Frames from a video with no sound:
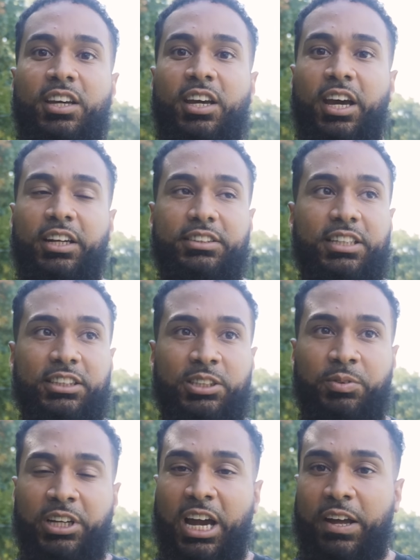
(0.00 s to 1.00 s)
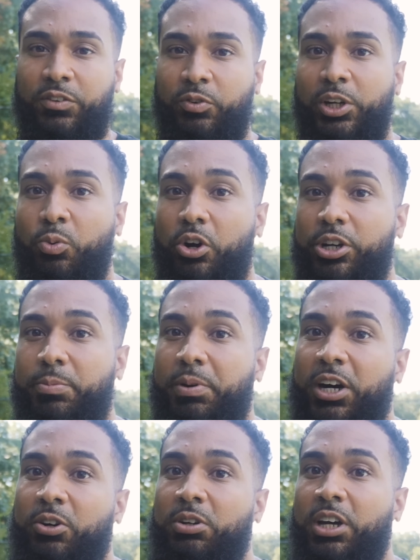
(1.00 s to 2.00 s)
and it's not something I had to really worry
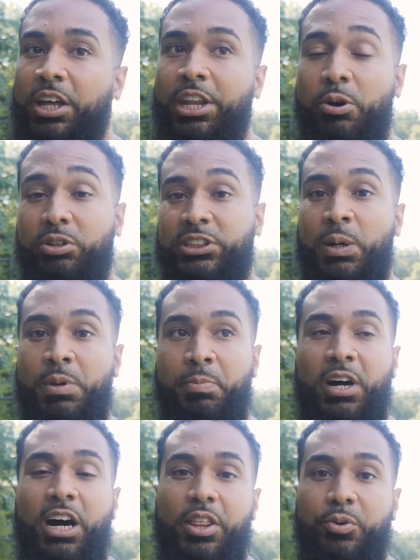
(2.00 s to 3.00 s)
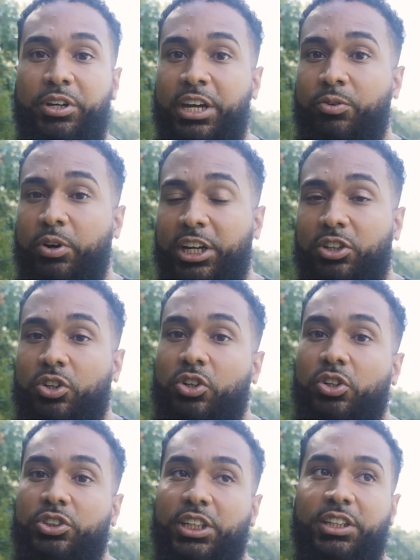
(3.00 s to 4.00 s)
about. And they would tell me about how they would get
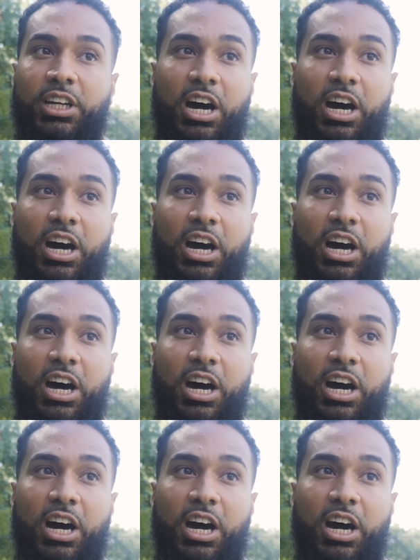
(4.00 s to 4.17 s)
wrinkles and